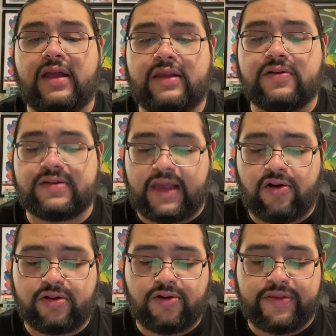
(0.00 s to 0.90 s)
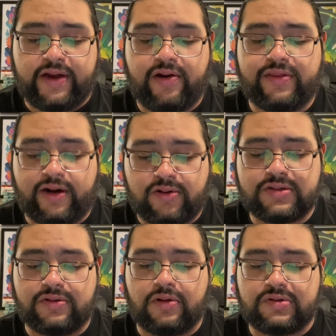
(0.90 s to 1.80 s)
There's a character there that
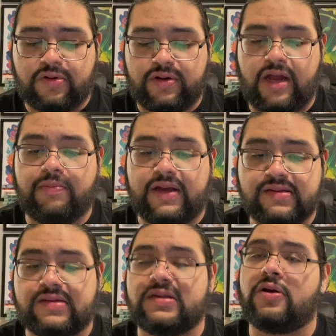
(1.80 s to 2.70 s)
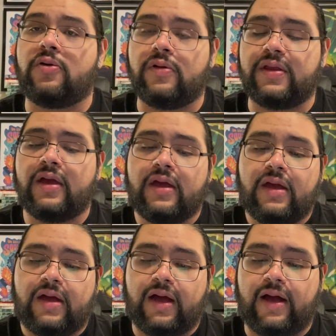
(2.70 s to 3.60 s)
also knows Conan because he's an old
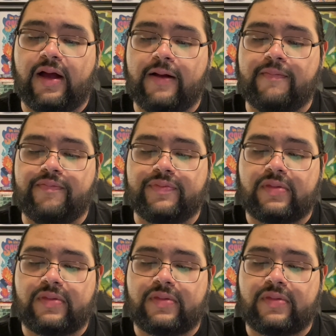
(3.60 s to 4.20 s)
pirate,